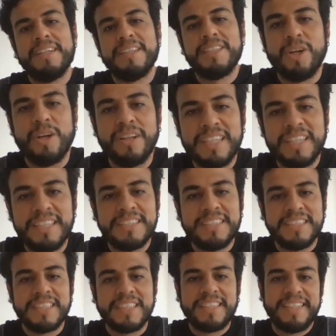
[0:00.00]
dollies
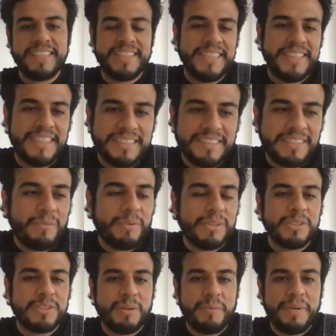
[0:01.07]
in the desert. There was
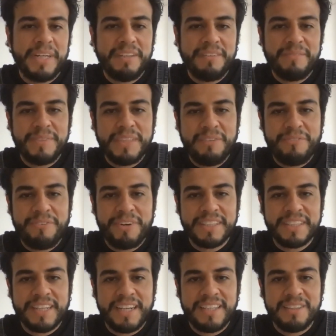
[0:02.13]
also a very
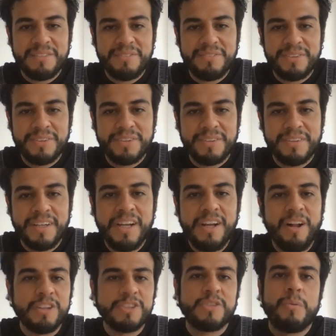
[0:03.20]
different kind of,
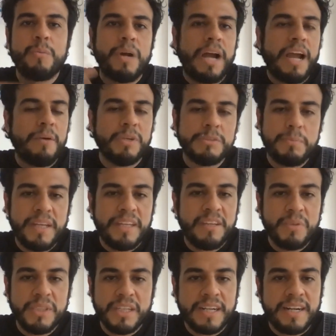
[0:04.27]
also where I was playing
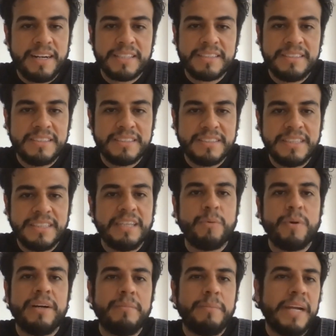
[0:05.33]
with the characters, they
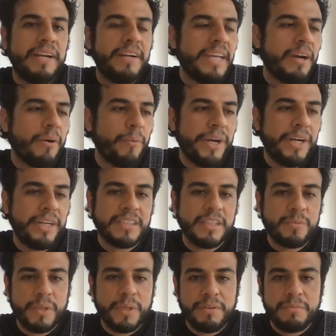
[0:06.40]
were very aware
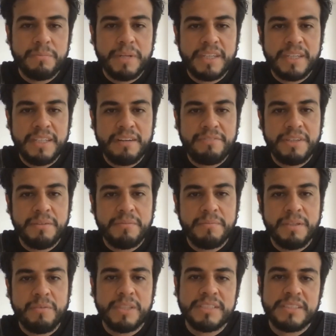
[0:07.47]
that we were making a film.
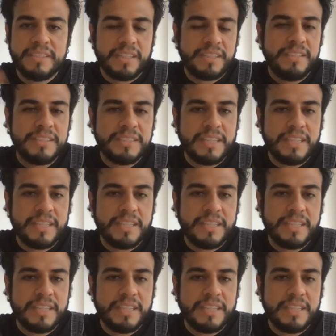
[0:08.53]
It wasn't like this